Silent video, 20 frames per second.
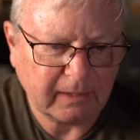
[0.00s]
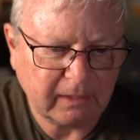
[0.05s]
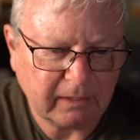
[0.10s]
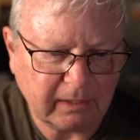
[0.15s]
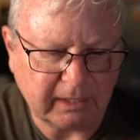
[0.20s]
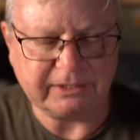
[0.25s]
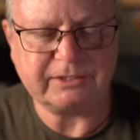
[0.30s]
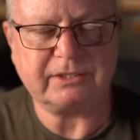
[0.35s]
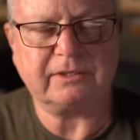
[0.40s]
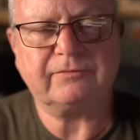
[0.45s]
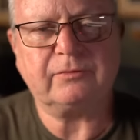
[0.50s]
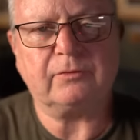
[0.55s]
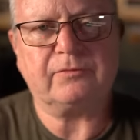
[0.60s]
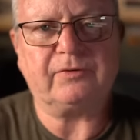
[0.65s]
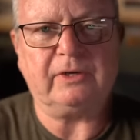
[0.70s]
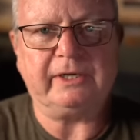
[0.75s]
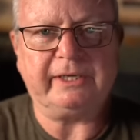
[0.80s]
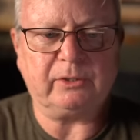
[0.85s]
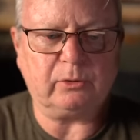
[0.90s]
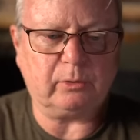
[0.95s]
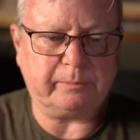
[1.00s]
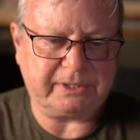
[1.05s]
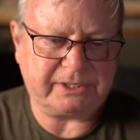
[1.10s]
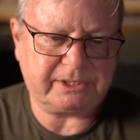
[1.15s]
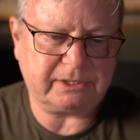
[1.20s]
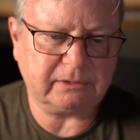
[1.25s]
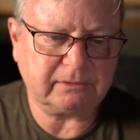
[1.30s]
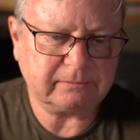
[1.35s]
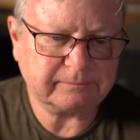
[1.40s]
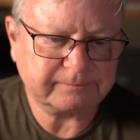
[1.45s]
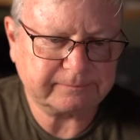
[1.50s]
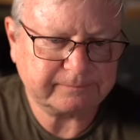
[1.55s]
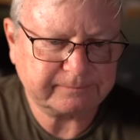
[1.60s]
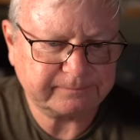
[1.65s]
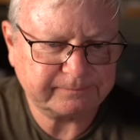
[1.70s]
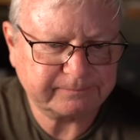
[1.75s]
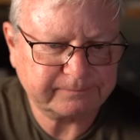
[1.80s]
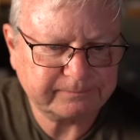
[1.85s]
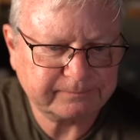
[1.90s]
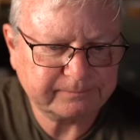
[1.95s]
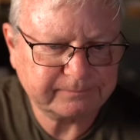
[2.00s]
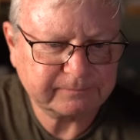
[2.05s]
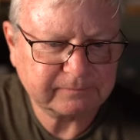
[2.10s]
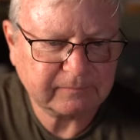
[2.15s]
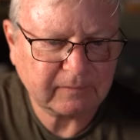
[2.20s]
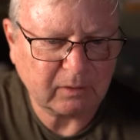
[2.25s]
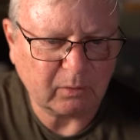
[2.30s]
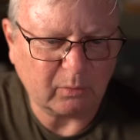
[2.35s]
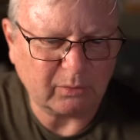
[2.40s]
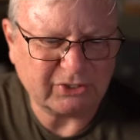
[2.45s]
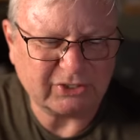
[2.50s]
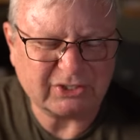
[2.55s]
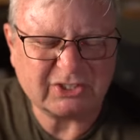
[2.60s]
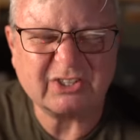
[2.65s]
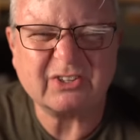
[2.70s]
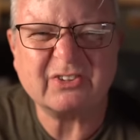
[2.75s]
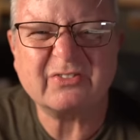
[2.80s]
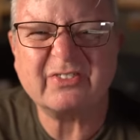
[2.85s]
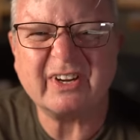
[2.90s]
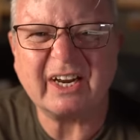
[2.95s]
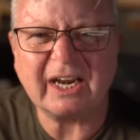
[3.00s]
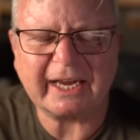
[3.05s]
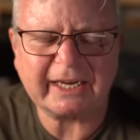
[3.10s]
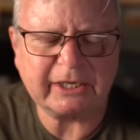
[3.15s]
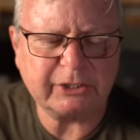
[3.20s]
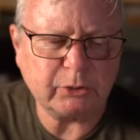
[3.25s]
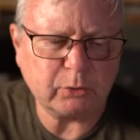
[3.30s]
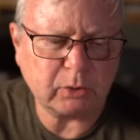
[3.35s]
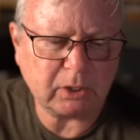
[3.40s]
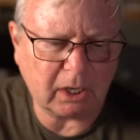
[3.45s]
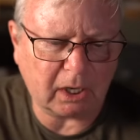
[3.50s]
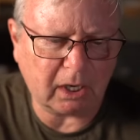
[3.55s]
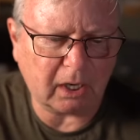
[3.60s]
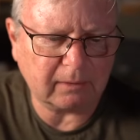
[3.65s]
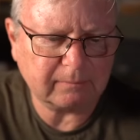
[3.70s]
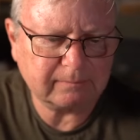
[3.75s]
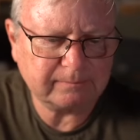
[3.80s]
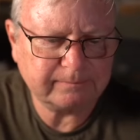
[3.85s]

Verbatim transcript: Is it fulfilling your mission, or just just feel like a new car?